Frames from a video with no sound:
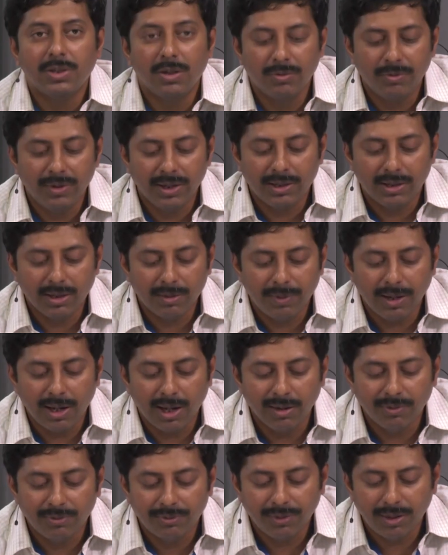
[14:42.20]
of vector by
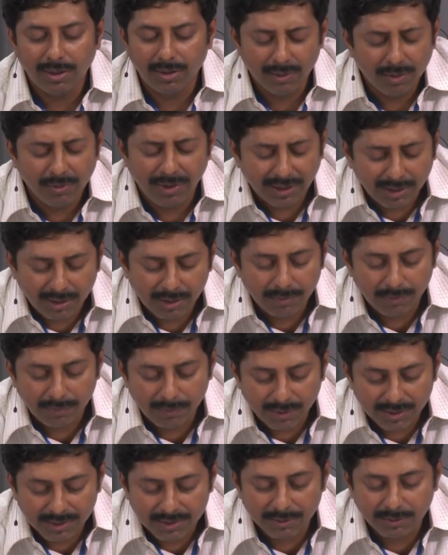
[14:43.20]
alpha, the vector
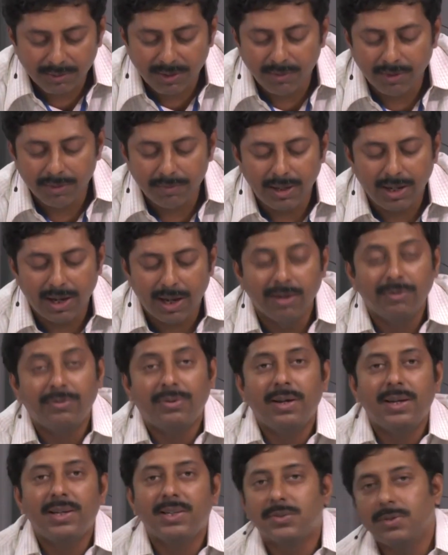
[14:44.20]
is given by alpha
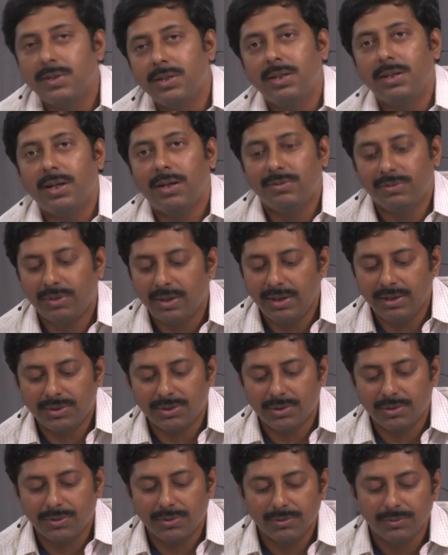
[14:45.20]
x1 and alpha
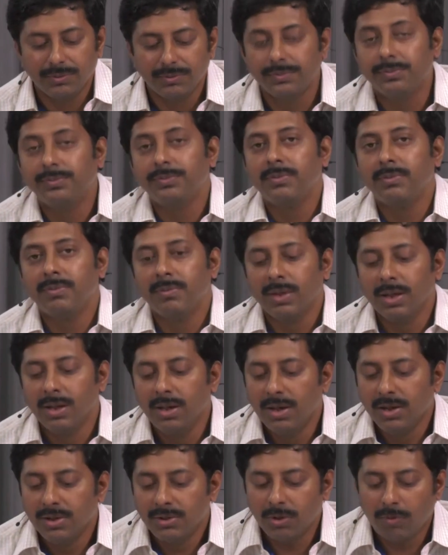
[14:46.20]
x2.
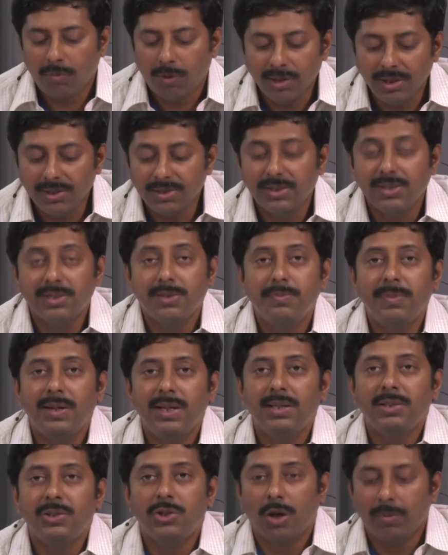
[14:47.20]
So what does this
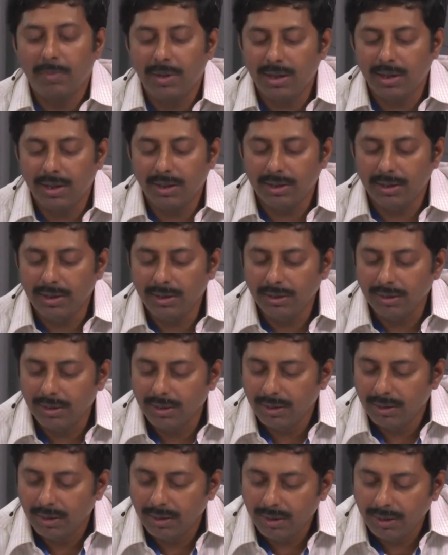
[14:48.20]
mean geometrically?
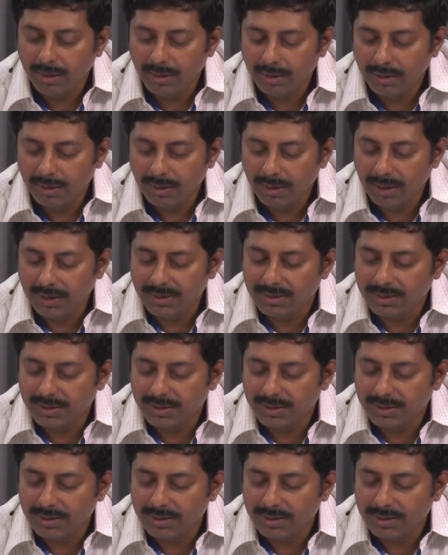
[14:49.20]
Let's